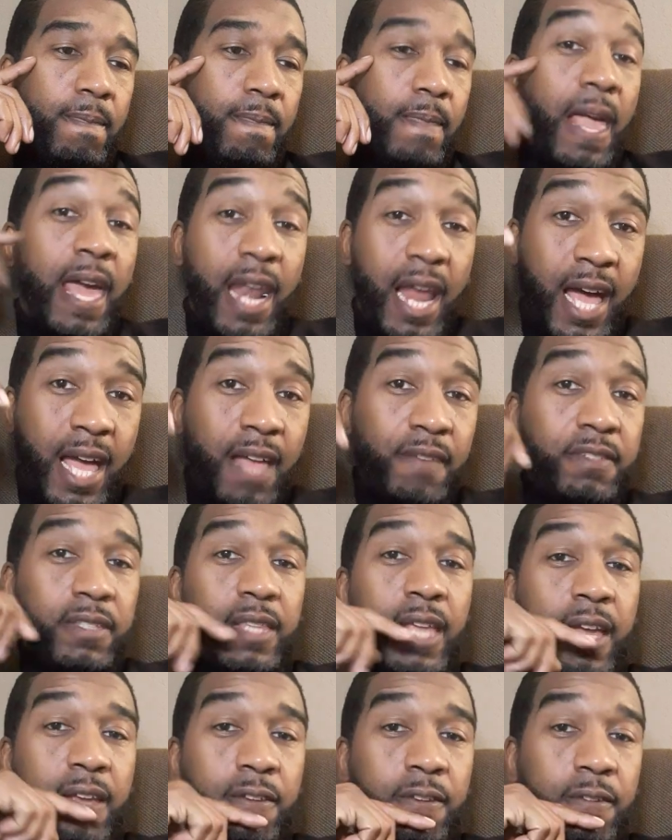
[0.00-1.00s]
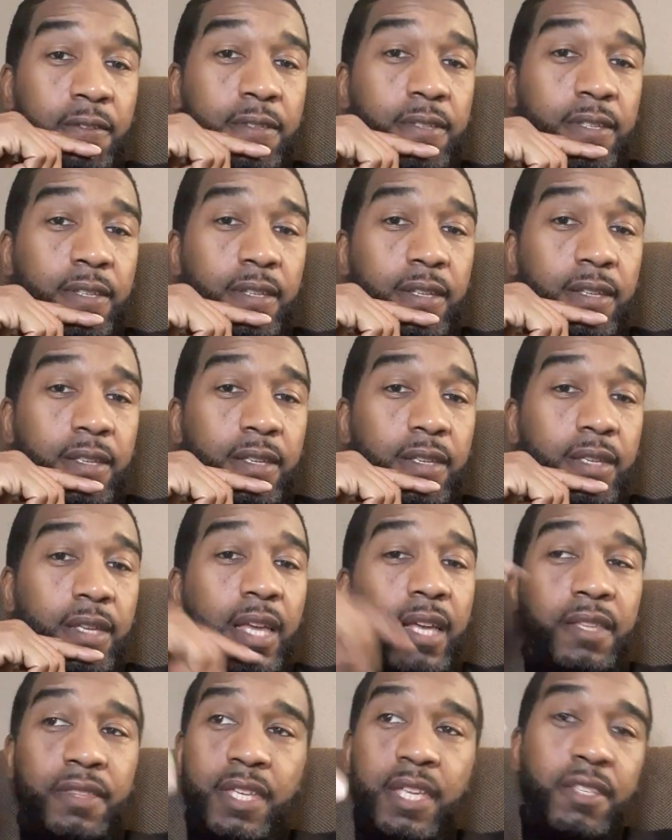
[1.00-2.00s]
And I have standards.
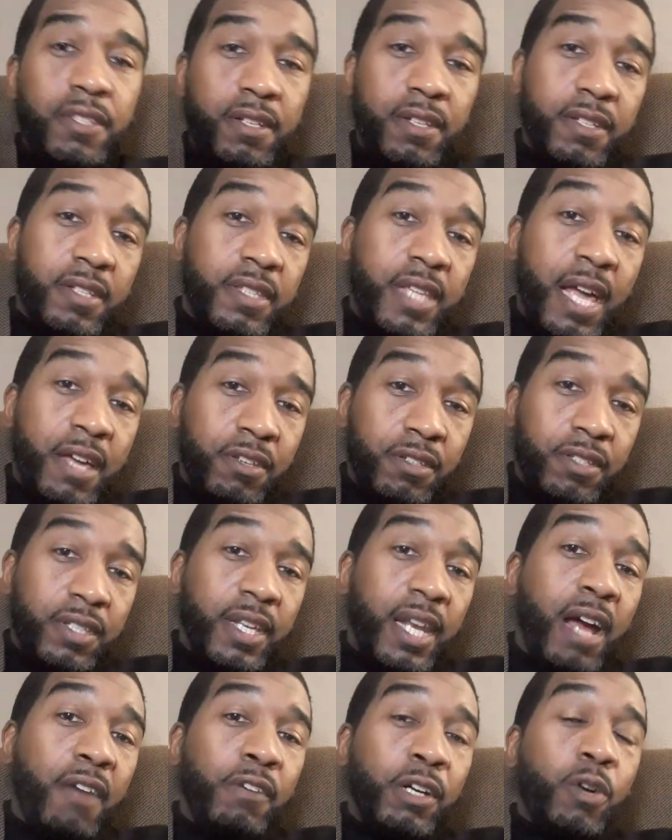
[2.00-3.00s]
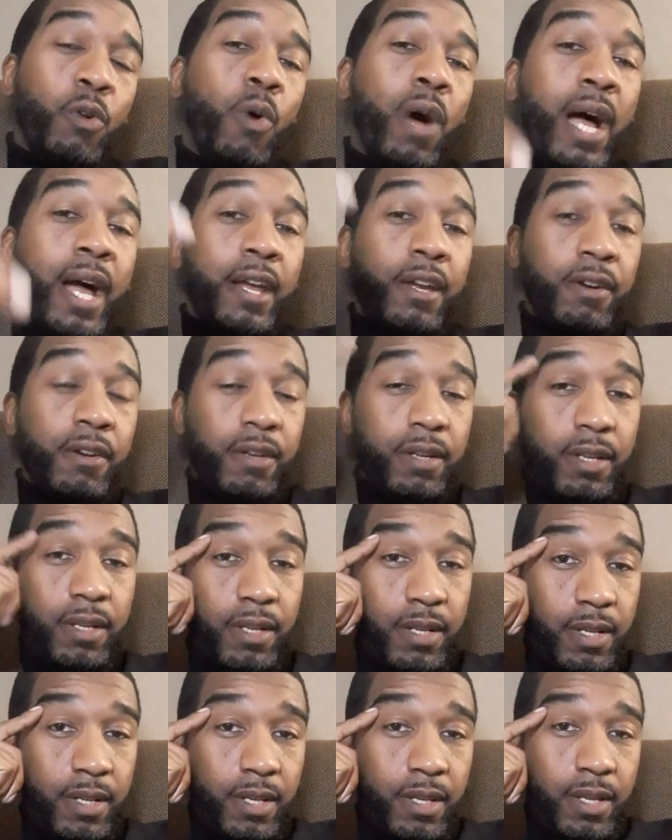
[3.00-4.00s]
And these are the standards that I require.
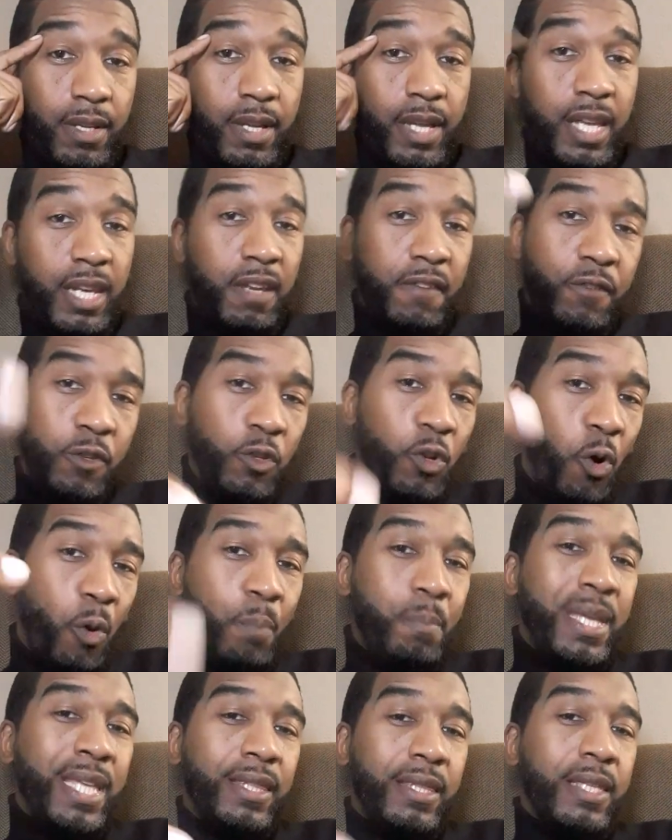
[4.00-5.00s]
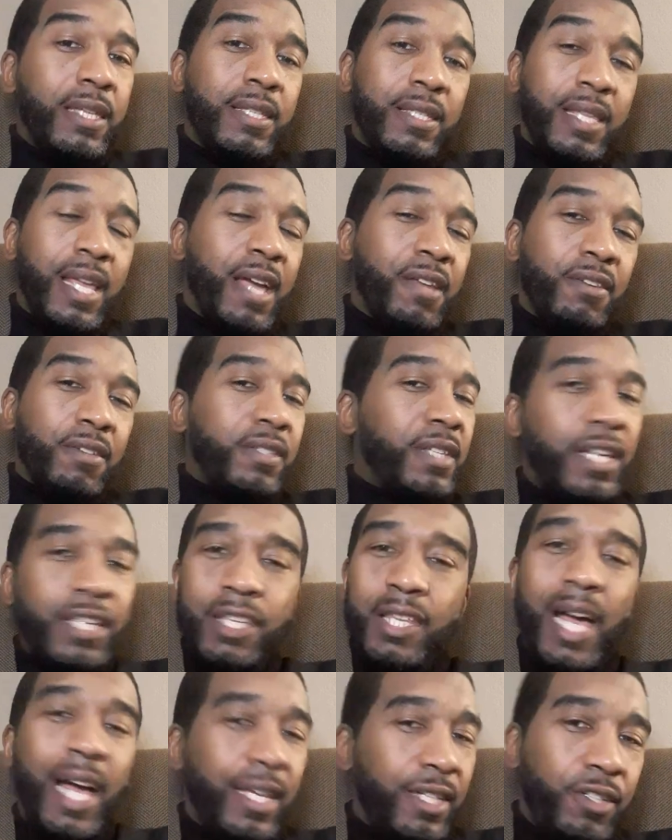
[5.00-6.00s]
And if you don't meet these standards,
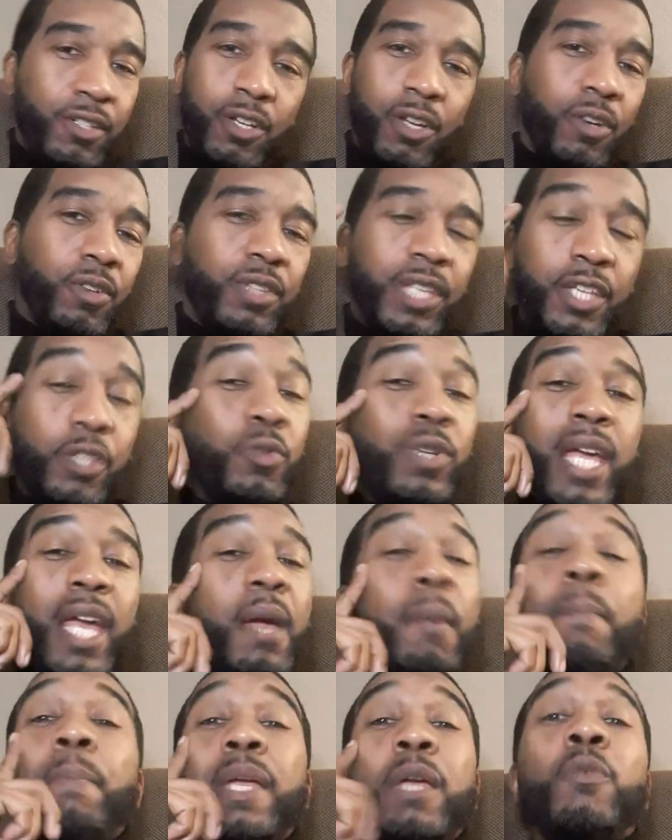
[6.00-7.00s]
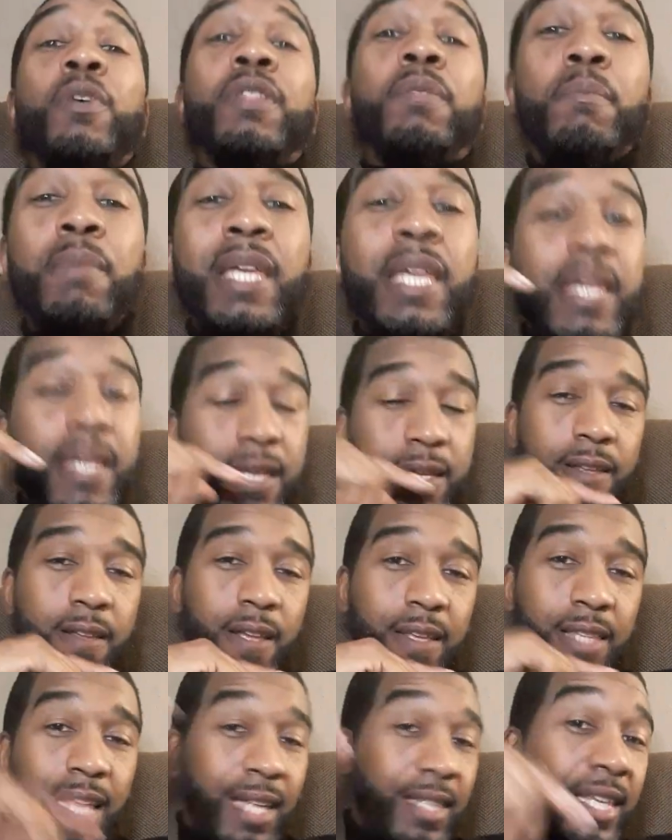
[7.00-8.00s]
then you can't be with me.
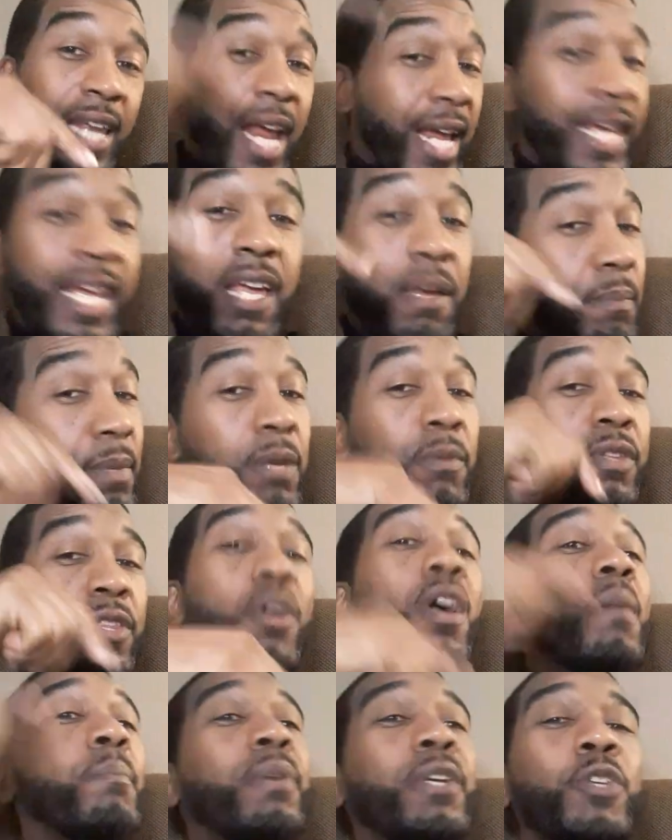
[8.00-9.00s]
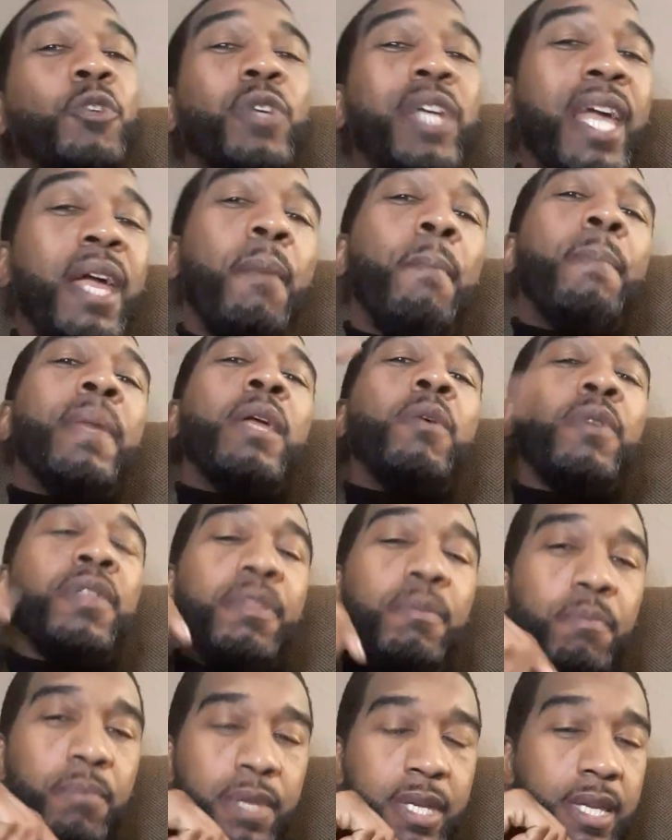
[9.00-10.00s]
Not that I can't be with you, but you can't be
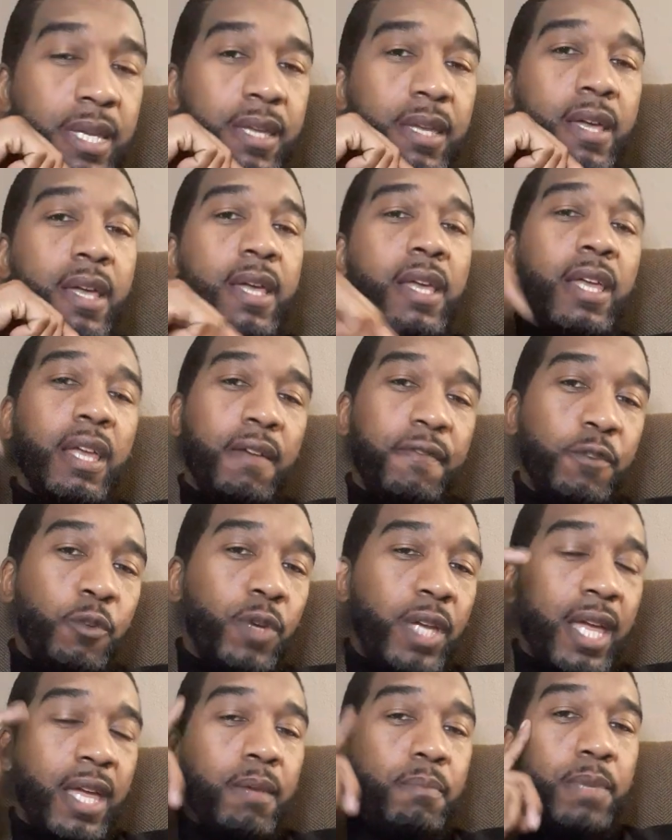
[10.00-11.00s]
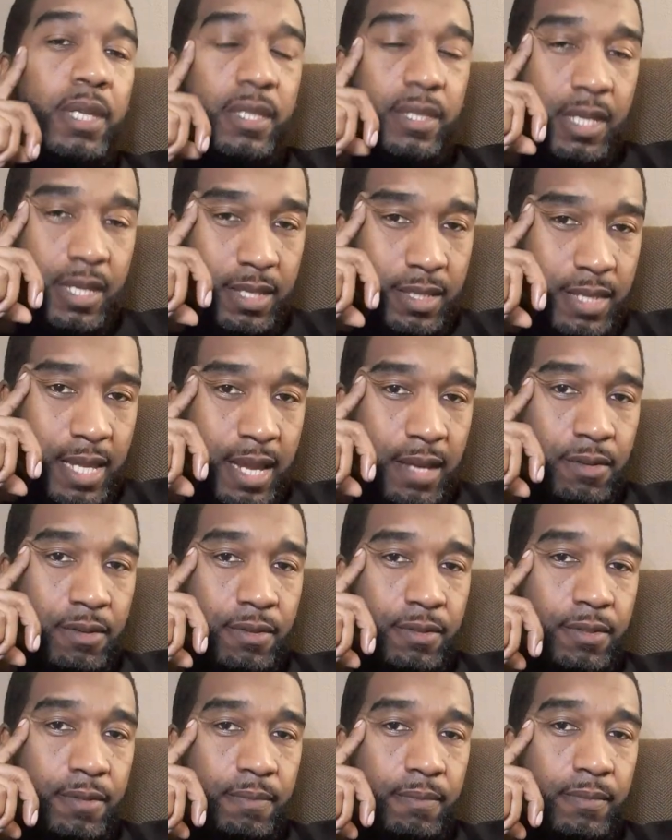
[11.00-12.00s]
with me if you can't meet these
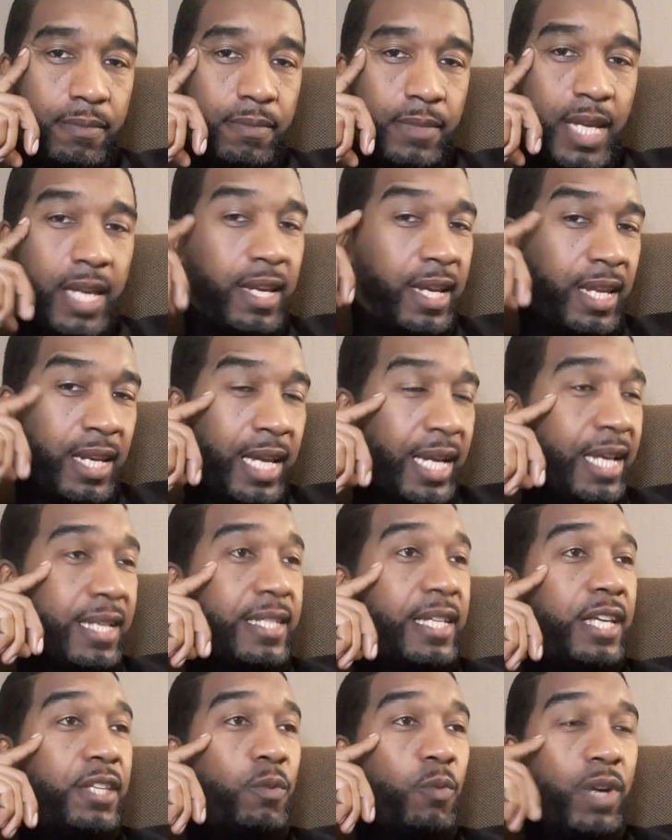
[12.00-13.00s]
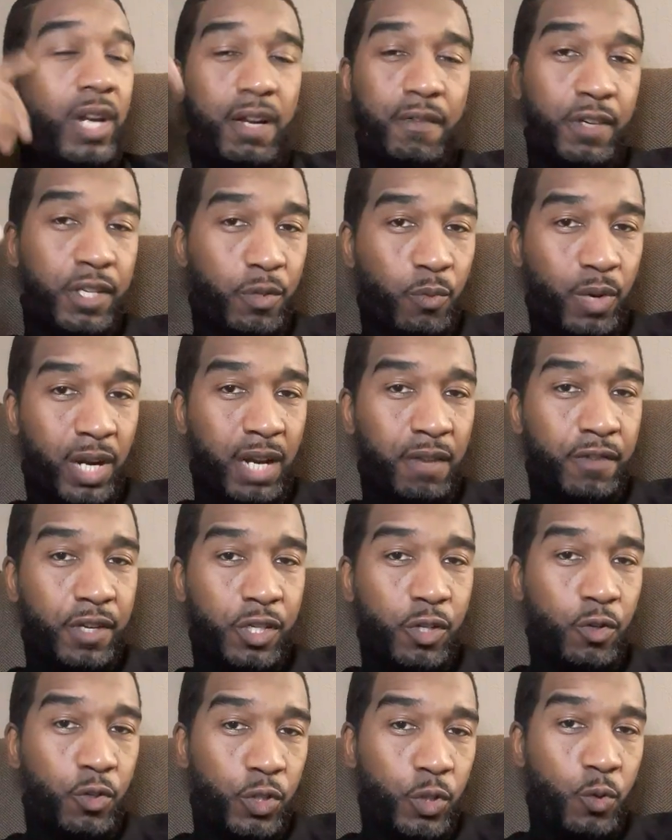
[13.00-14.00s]
standards. And again, like I said, whatever
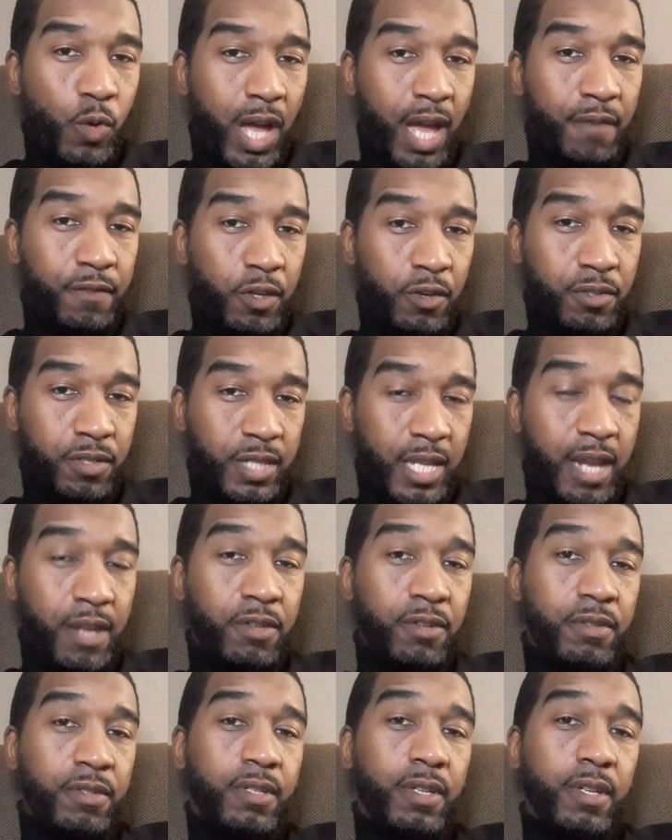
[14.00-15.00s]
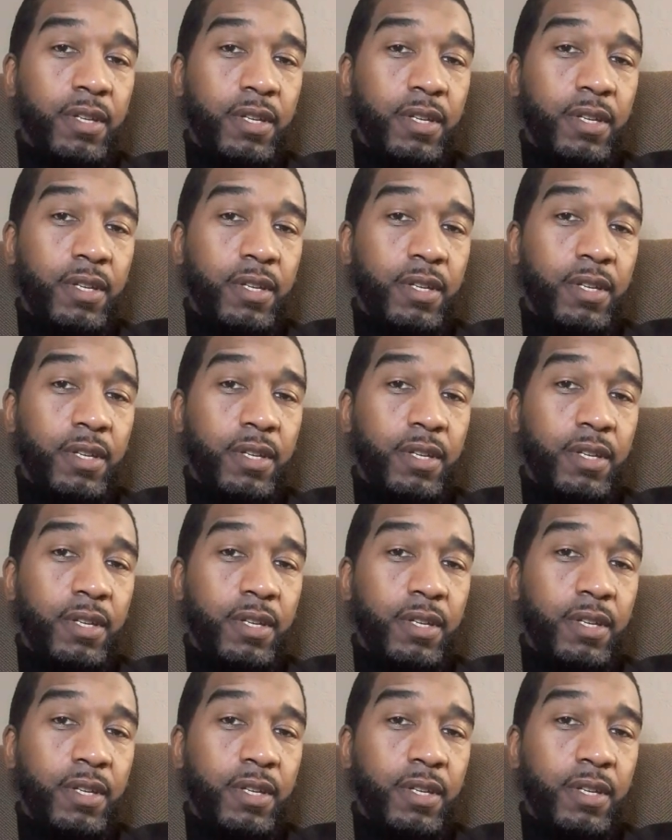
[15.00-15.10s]
you have your standards,